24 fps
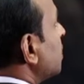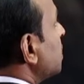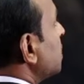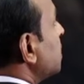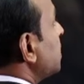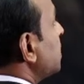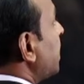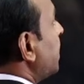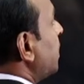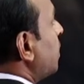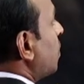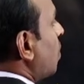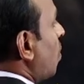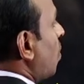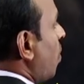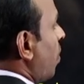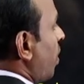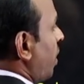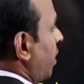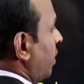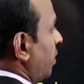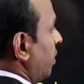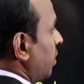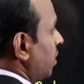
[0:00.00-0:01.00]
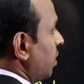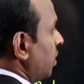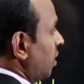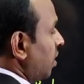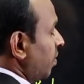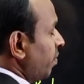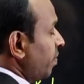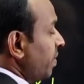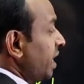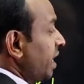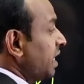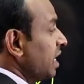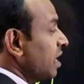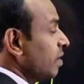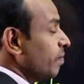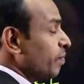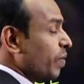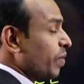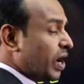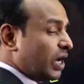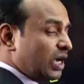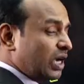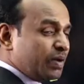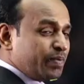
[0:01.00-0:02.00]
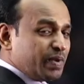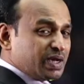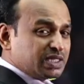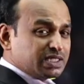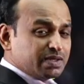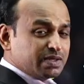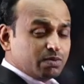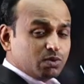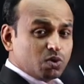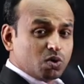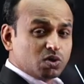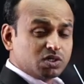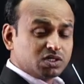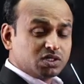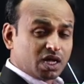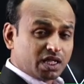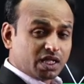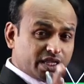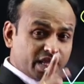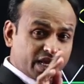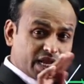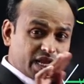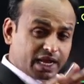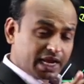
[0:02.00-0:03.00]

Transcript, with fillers: Centroid. Meeting point of asymptotes on the